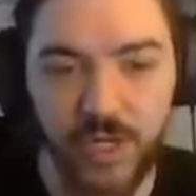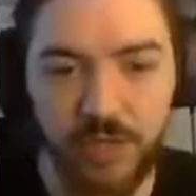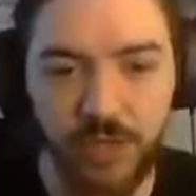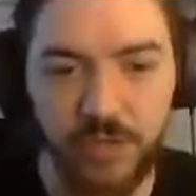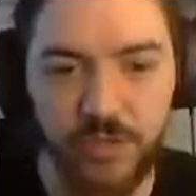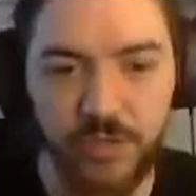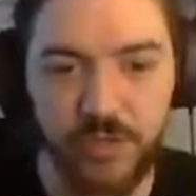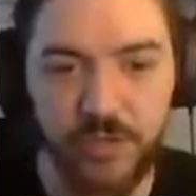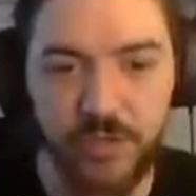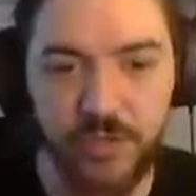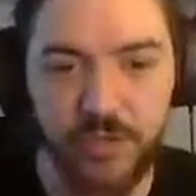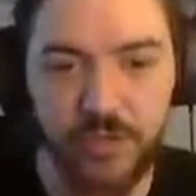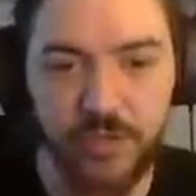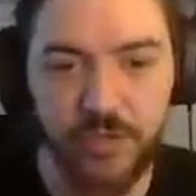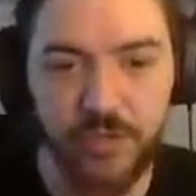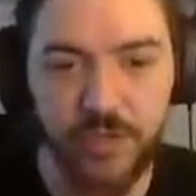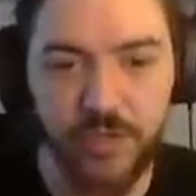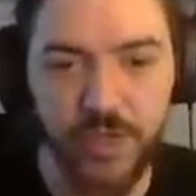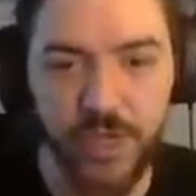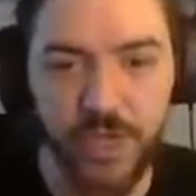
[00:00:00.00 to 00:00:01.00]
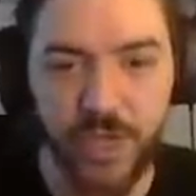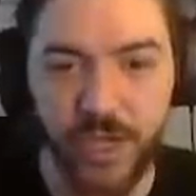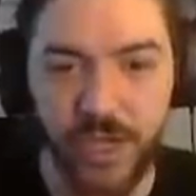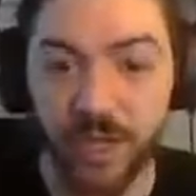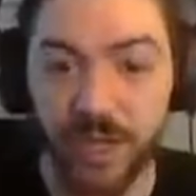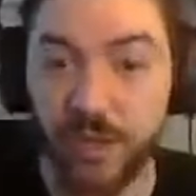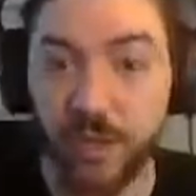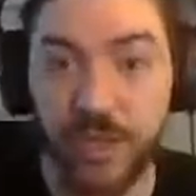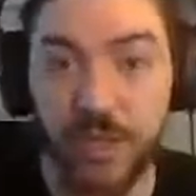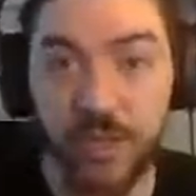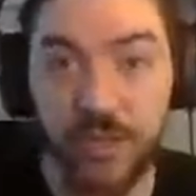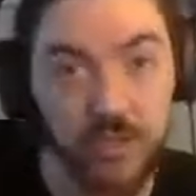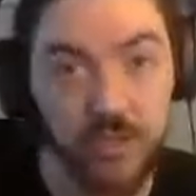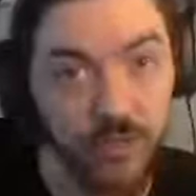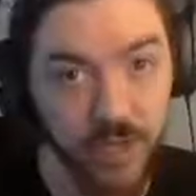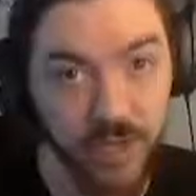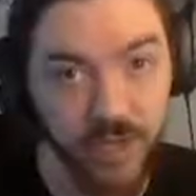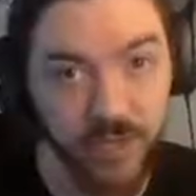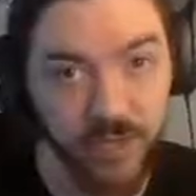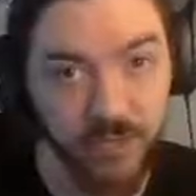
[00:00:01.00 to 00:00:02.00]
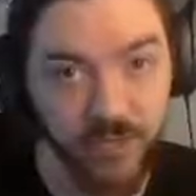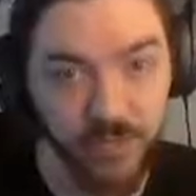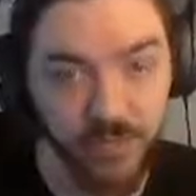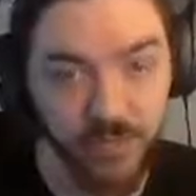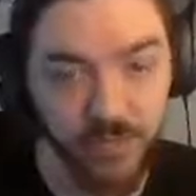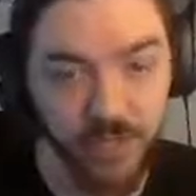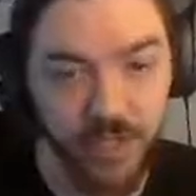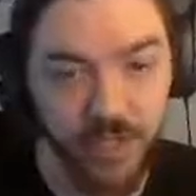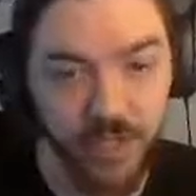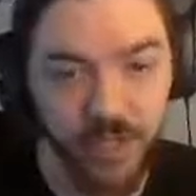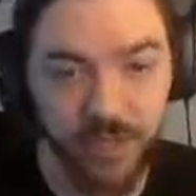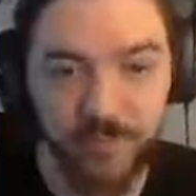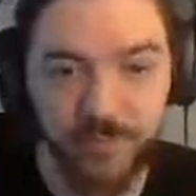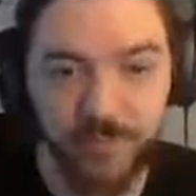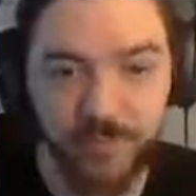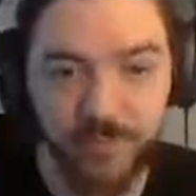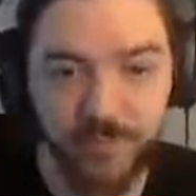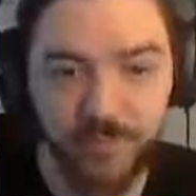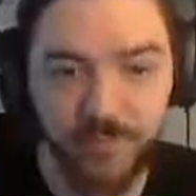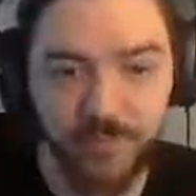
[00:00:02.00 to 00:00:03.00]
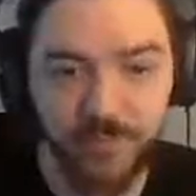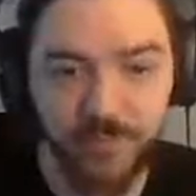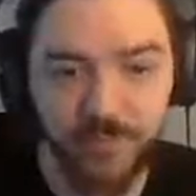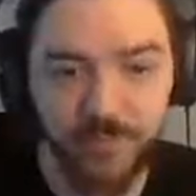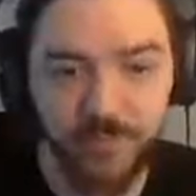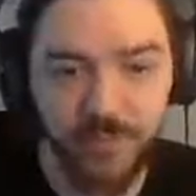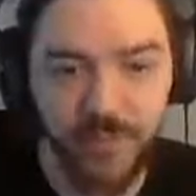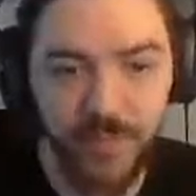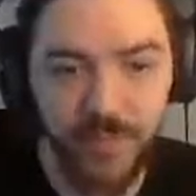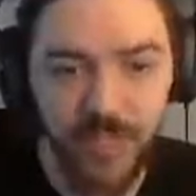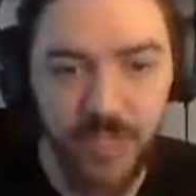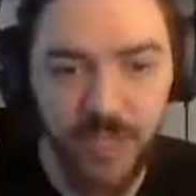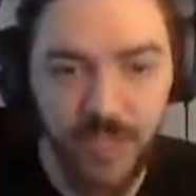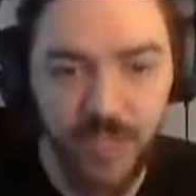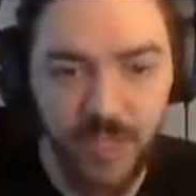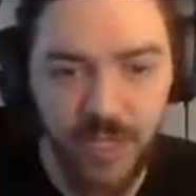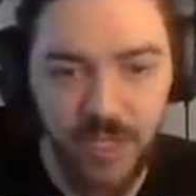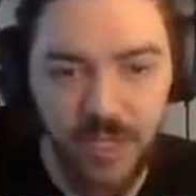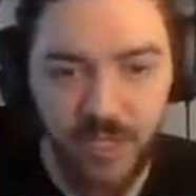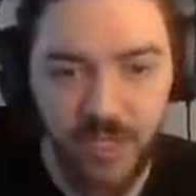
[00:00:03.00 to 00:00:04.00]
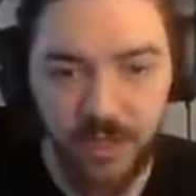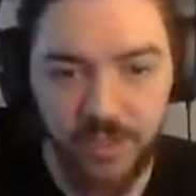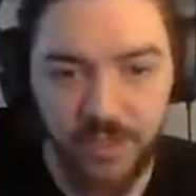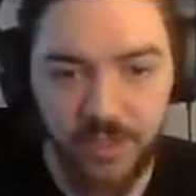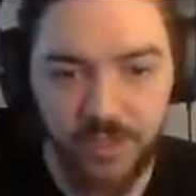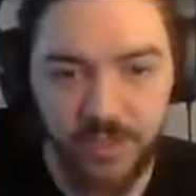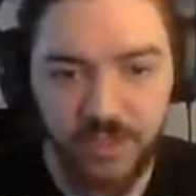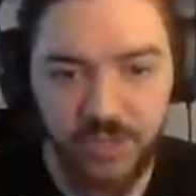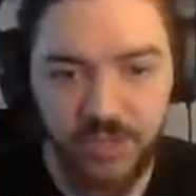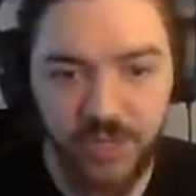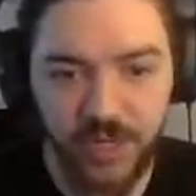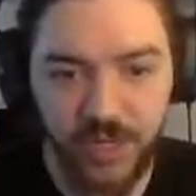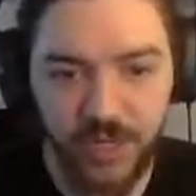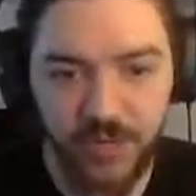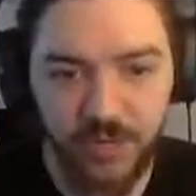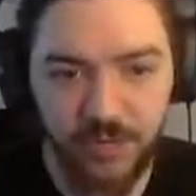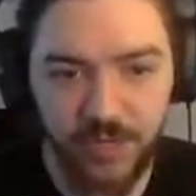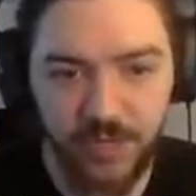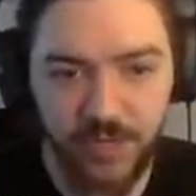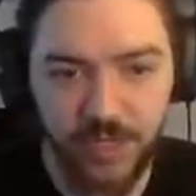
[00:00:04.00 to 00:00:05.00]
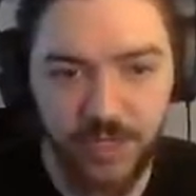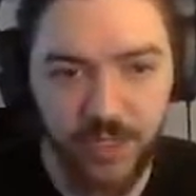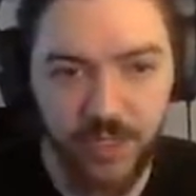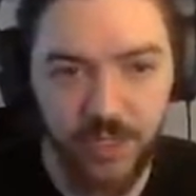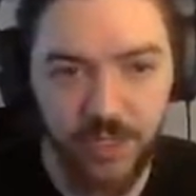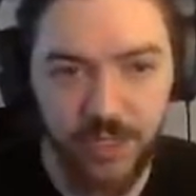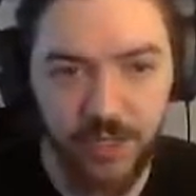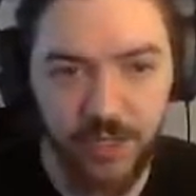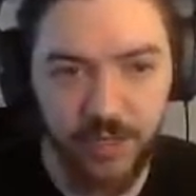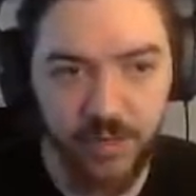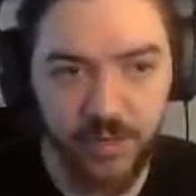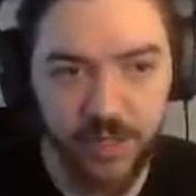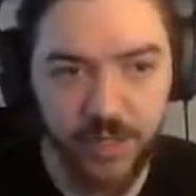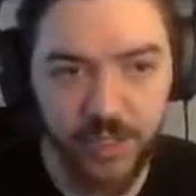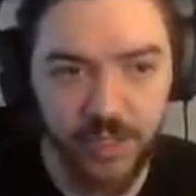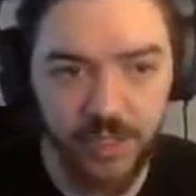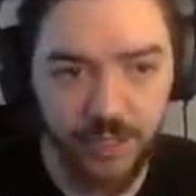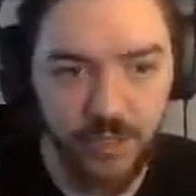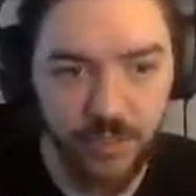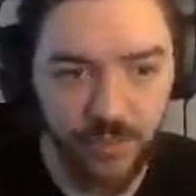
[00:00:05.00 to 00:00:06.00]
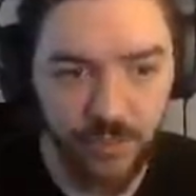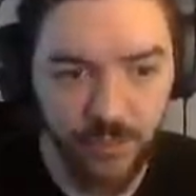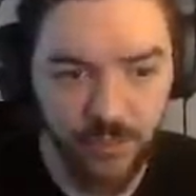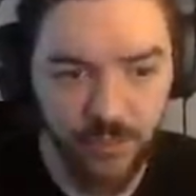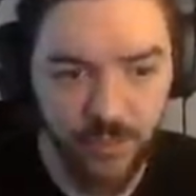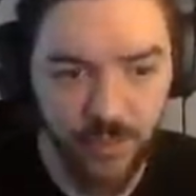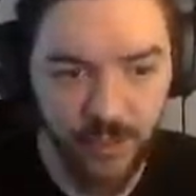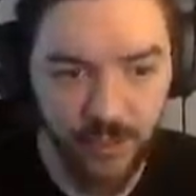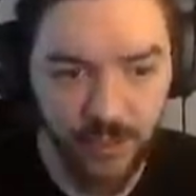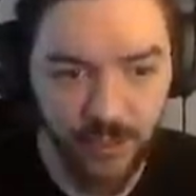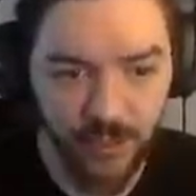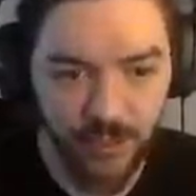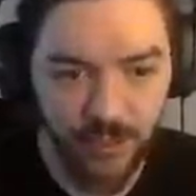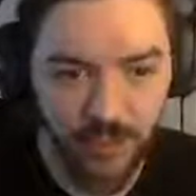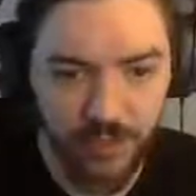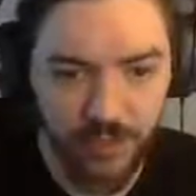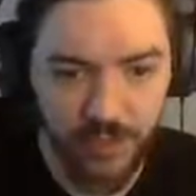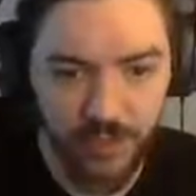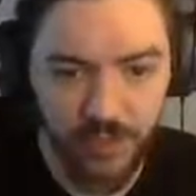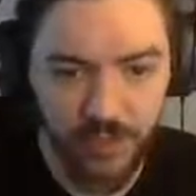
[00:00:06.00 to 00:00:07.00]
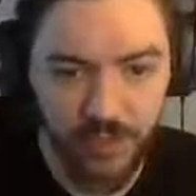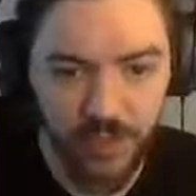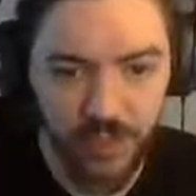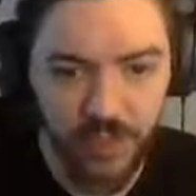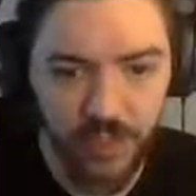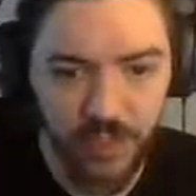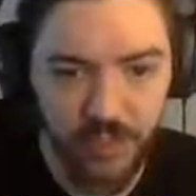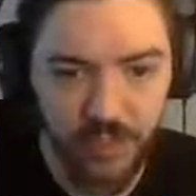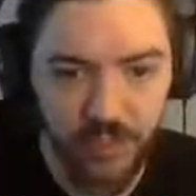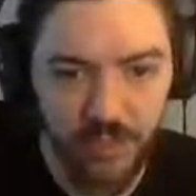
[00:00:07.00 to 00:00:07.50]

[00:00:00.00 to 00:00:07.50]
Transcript: 2 Anniversary, and they don't have this bug. Now, it's just fine over here, but then you come over here and you try and get in